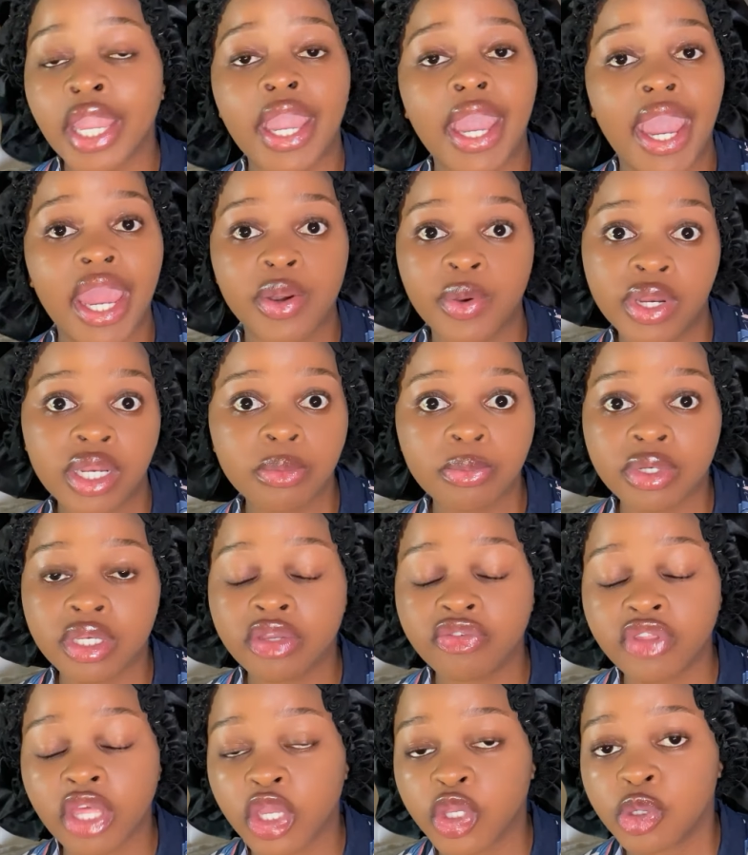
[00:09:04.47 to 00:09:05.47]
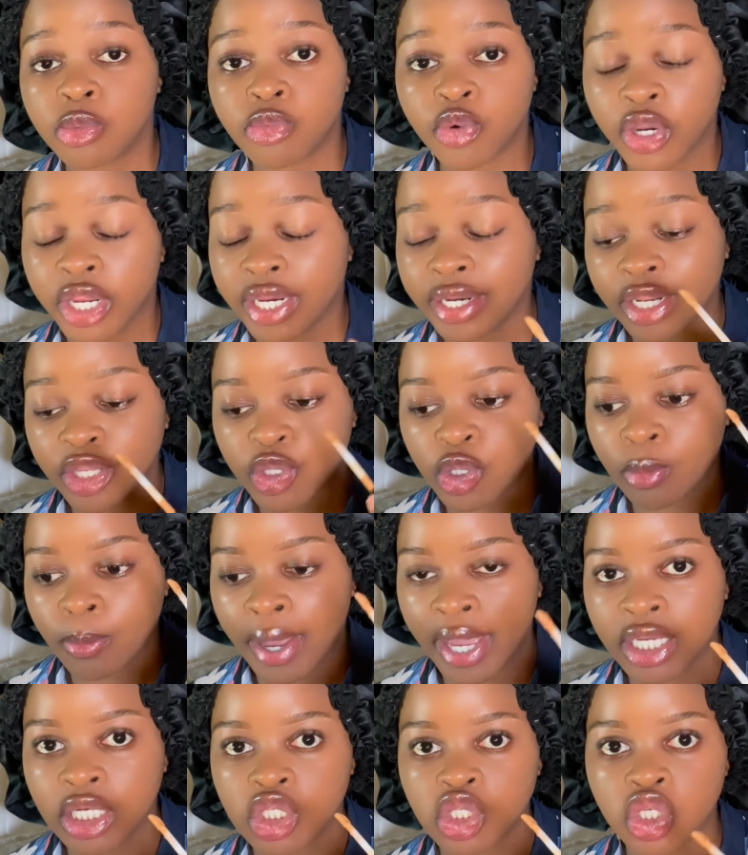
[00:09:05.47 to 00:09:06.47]
I really believe that your brain and your
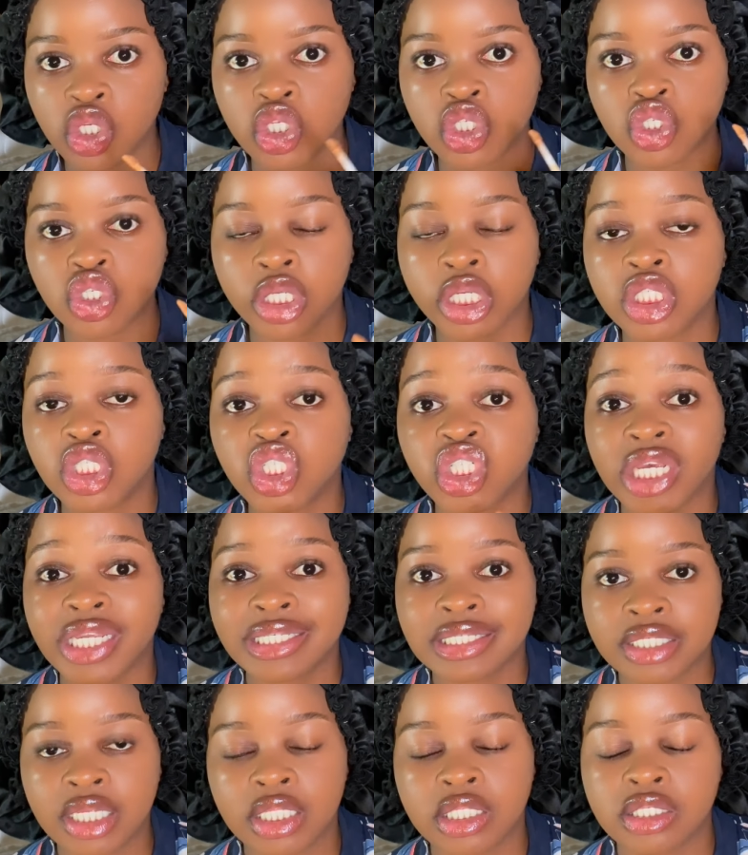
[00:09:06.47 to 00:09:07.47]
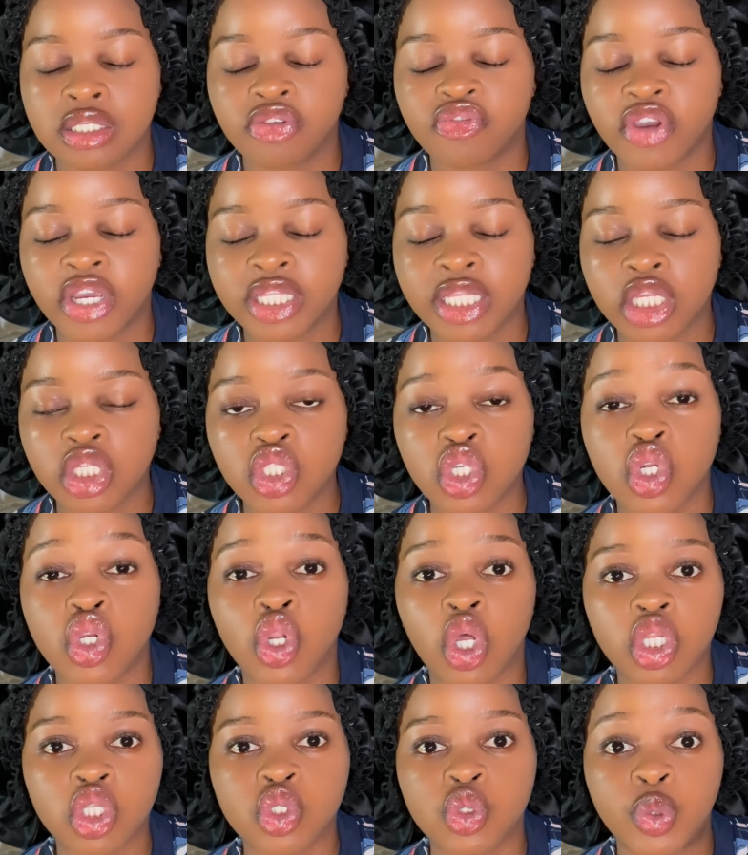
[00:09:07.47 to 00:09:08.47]
mind is going to start adjusting to the fact that you're
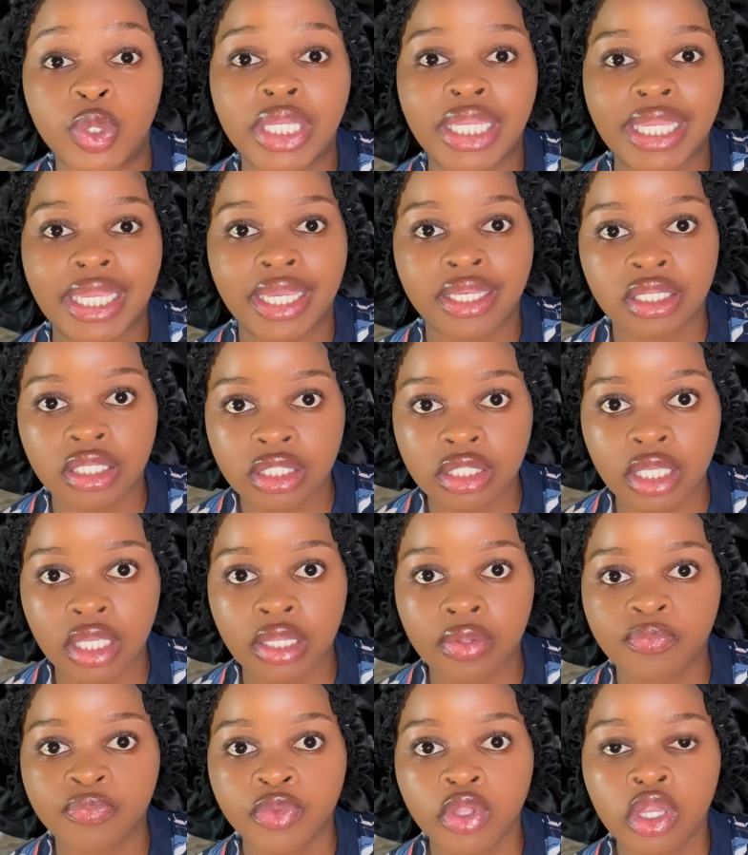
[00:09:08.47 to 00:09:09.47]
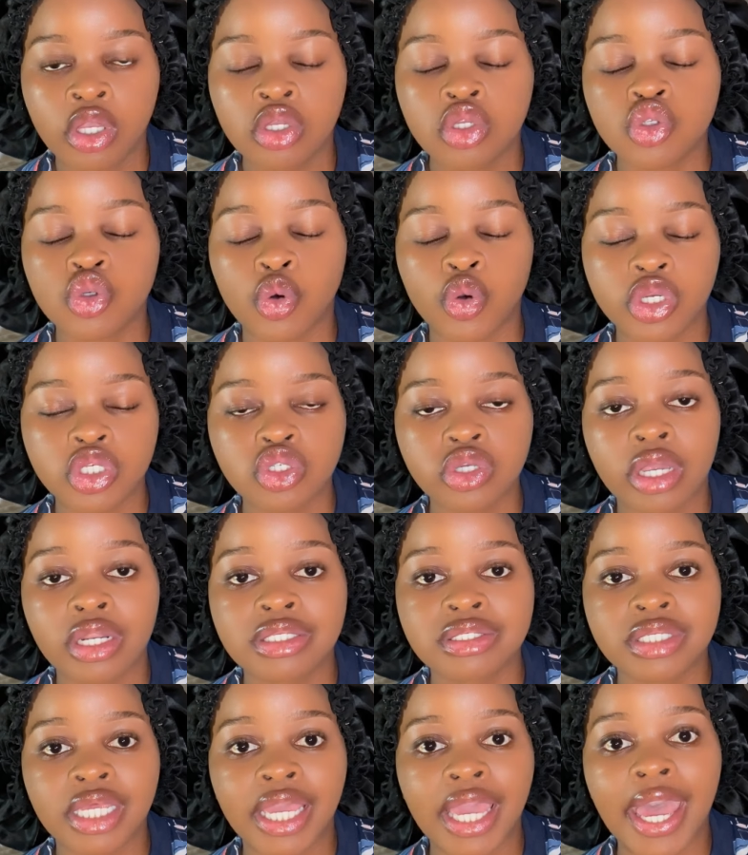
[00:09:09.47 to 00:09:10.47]
not doing anything. So always try to
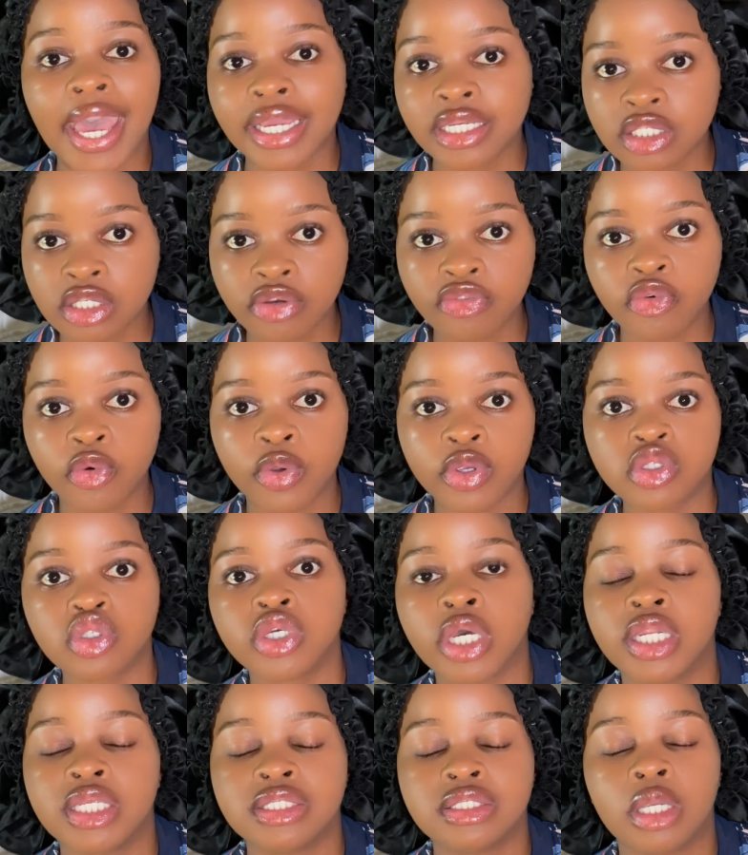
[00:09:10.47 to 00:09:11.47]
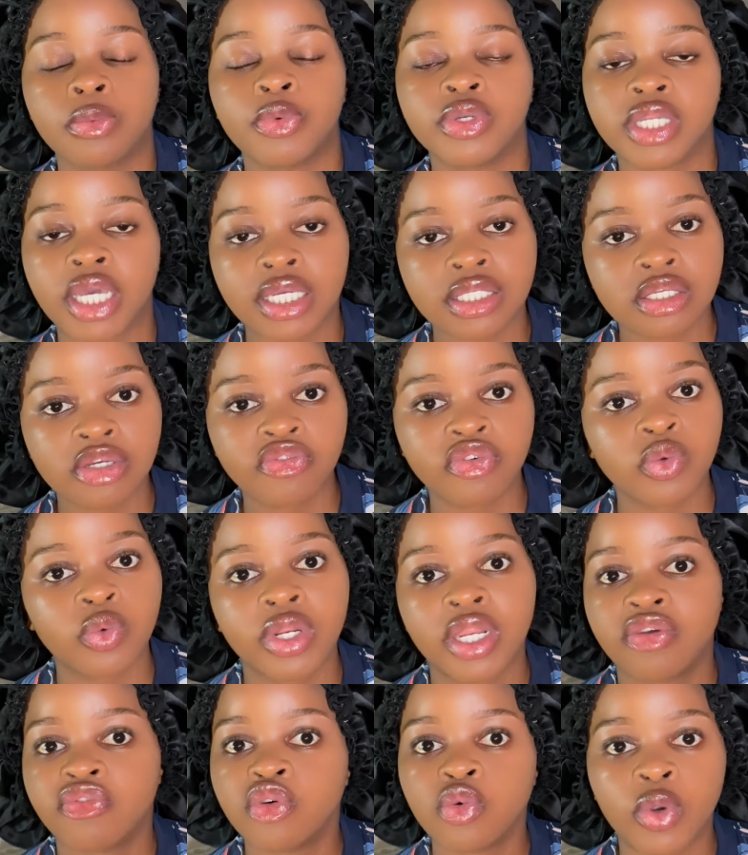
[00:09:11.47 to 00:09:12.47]
stay active, always try to stay productive in
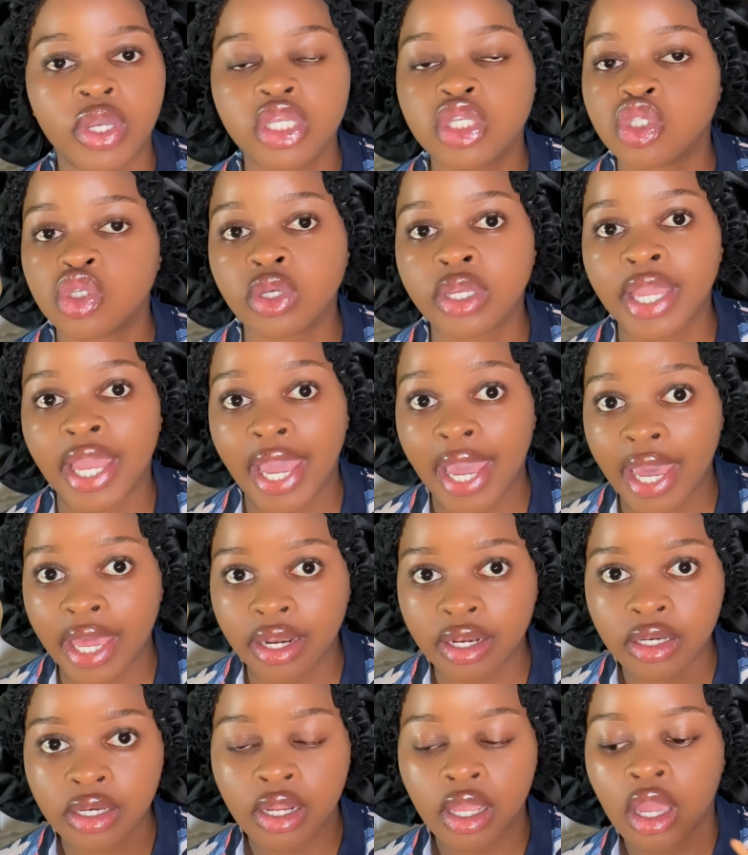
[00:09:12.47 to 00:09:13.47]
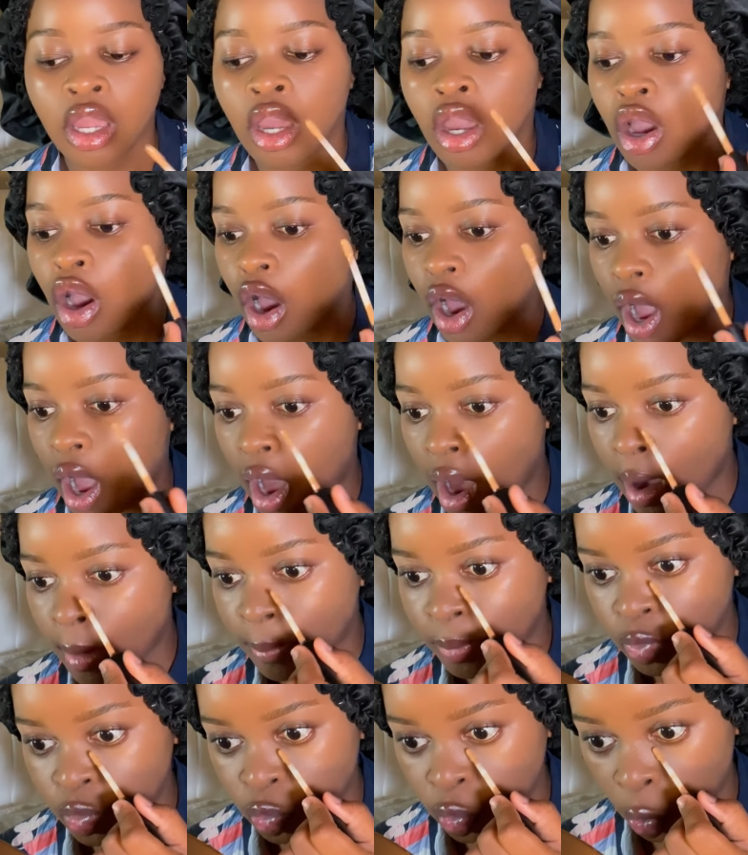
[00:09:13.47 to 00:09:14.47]
whatever ways you can,
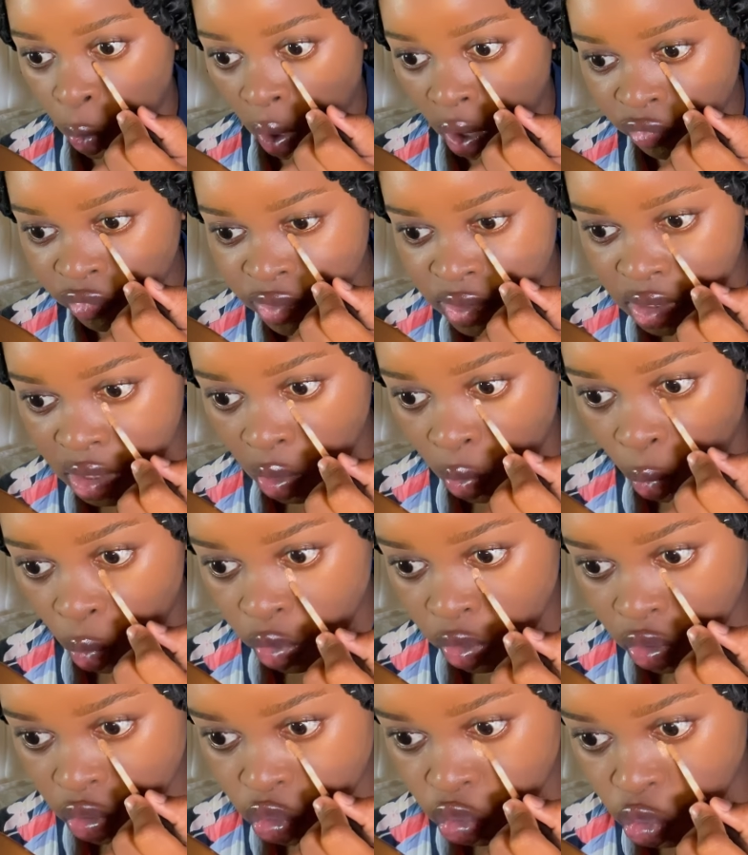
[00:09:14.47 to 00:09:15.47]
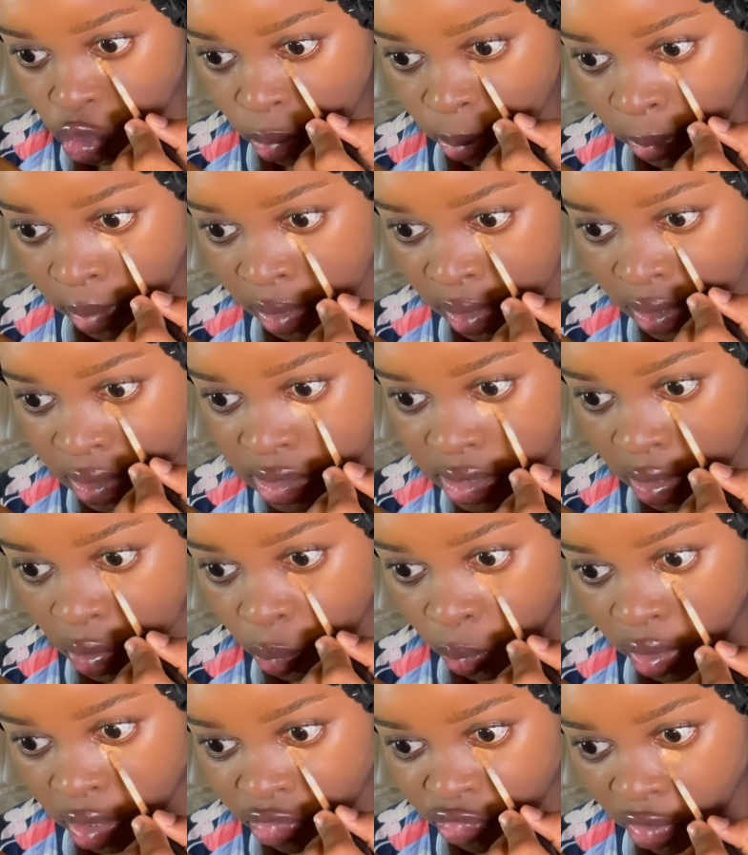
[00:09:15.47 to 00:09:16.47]
you know, obviously according to your means and
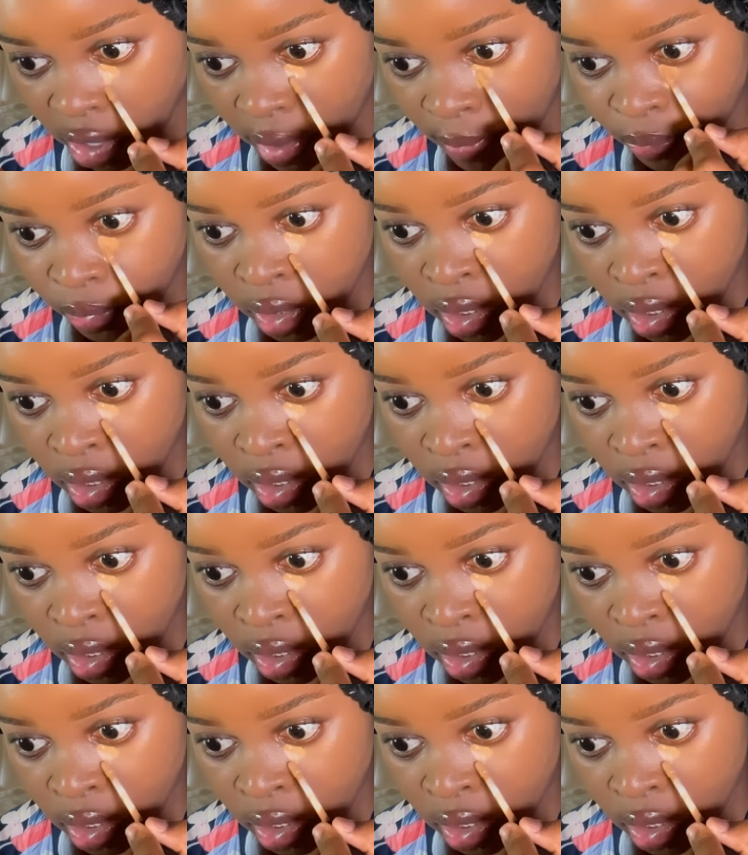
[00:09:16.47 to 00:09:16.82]
whatever.